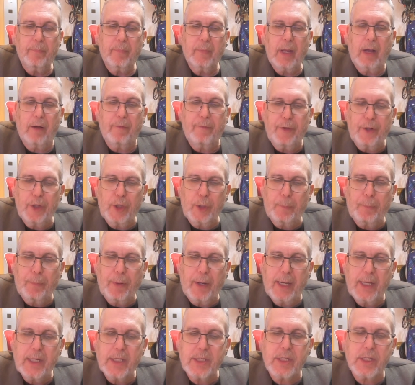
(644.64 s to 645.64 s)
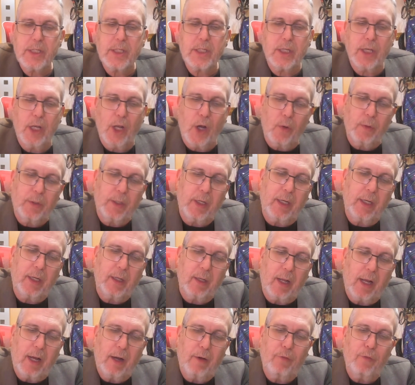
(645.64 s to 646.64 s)
I feel the pace slowed a
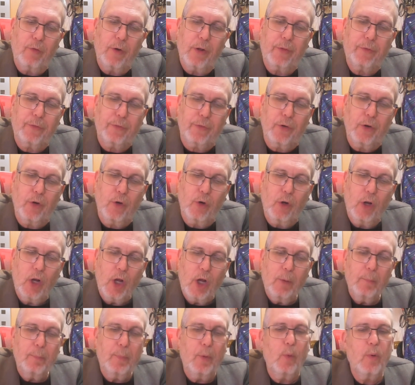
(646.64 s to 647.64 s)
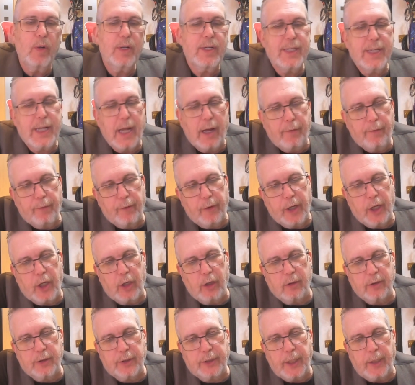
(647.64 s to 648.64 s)
little halfway through, but would definitely
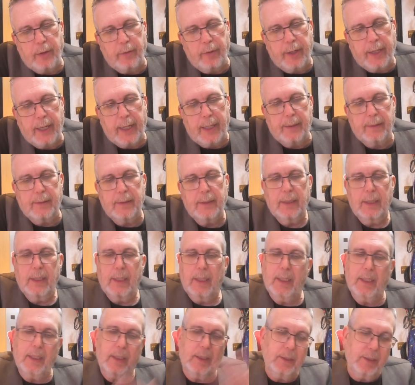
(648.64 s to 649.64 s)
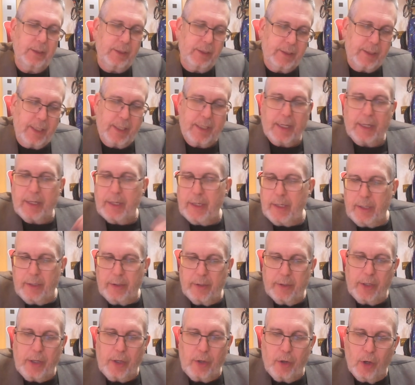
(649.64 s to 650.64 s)
go see her again. And then
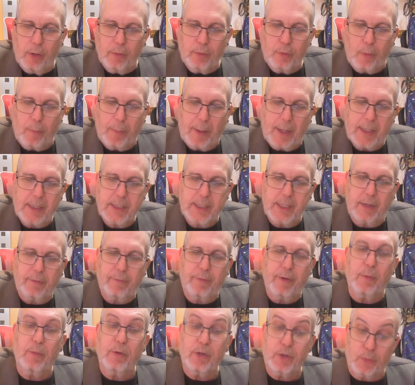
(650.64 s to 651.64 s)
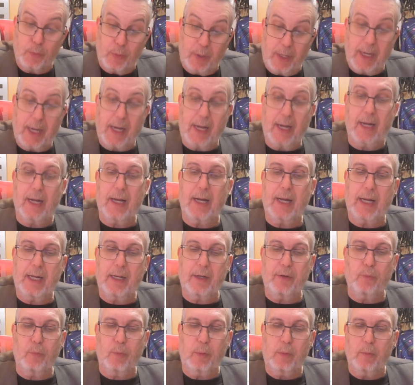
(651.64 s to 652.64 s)
he hopes we're back safely, which we are,
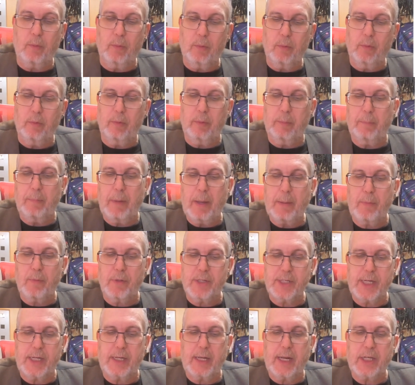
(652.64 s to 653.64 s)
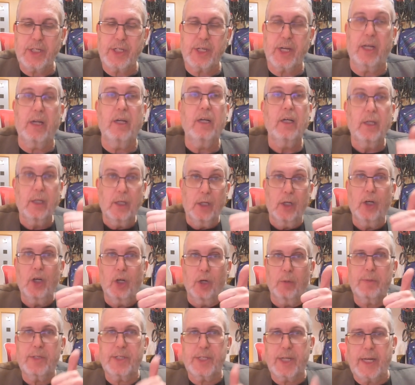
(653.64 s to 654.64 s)
and maybe we'll see you next year.
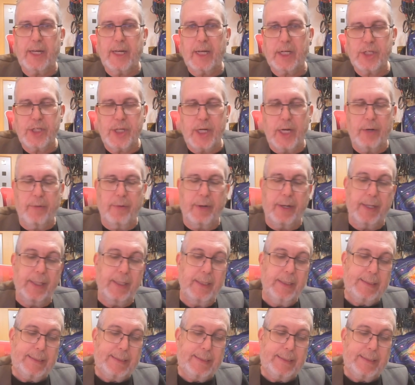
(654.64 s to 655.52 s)
Hope to see you next year, Ian.